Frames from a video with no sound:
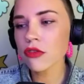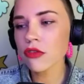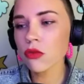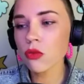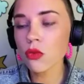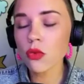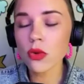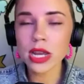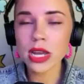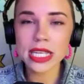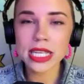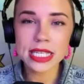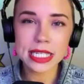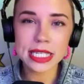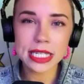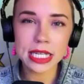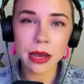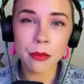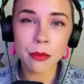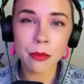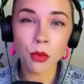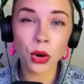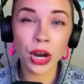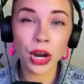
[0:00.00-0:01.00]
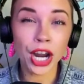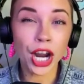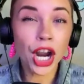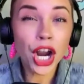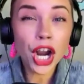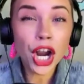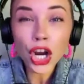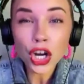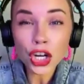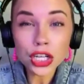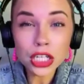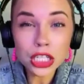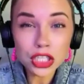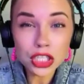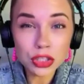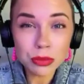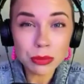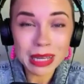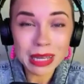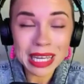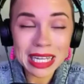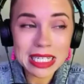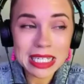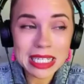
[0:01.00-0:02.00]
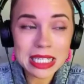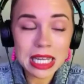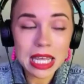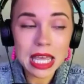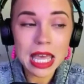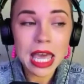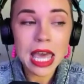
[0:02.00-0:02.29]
wisdom or encouragement